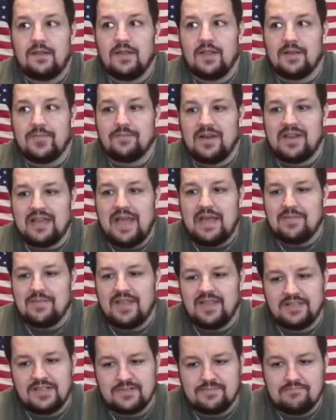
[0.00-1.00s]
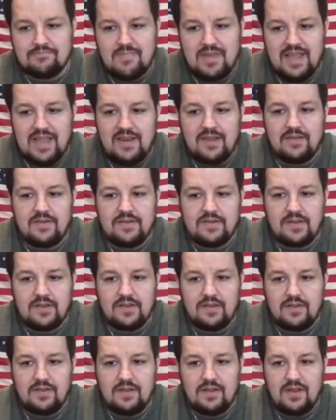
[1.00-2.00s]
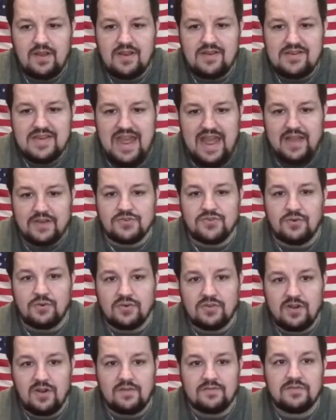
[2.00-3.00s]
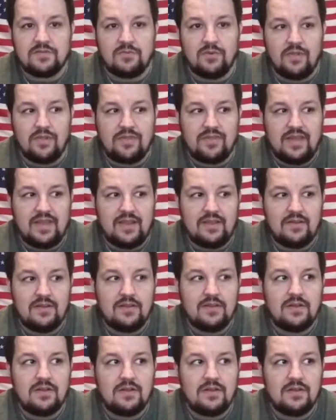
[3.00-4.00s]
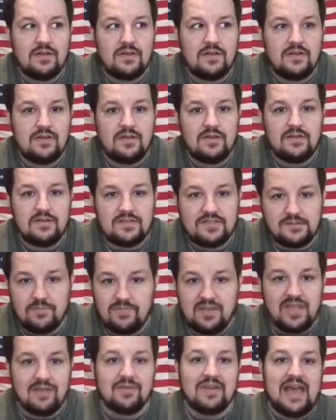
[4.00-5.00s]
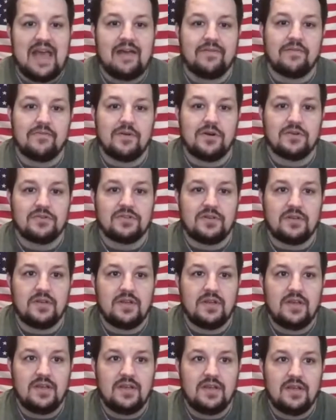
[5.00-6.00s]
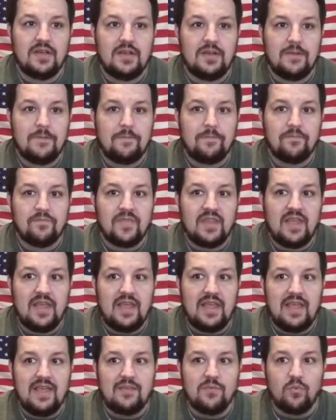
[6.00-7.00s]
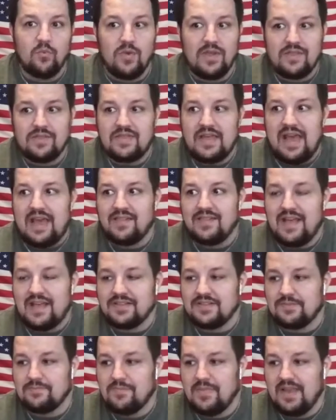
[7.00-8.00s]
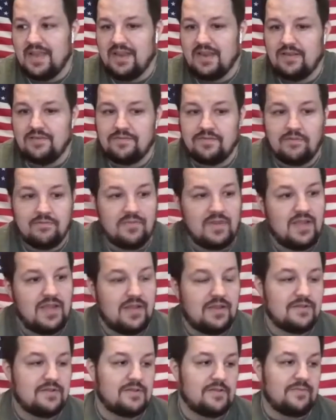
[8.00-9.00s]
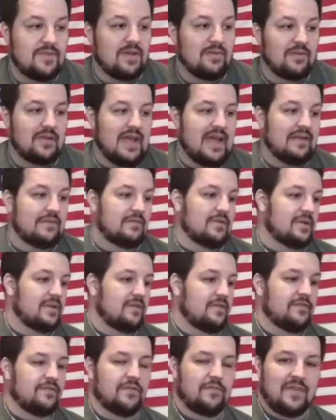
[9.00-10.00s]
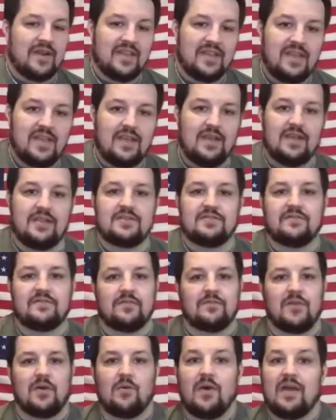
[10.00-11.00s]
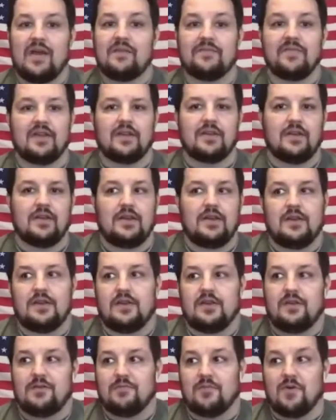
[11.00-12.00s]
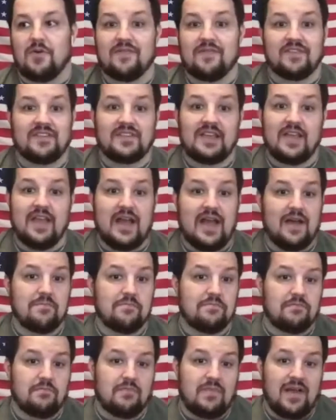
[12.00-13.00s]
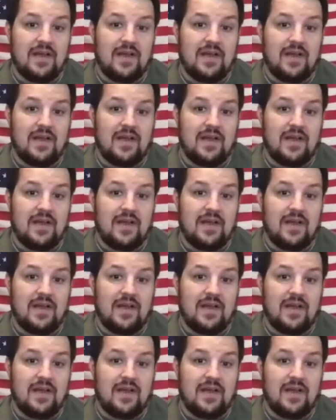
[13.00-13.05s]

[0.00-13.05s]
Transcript: my dad, he just made it a natural, comfortable thing to be able to have emotion. And with that, that's made it for me to be able to, for my kids and for my wife. Like my wife can tell you, I'm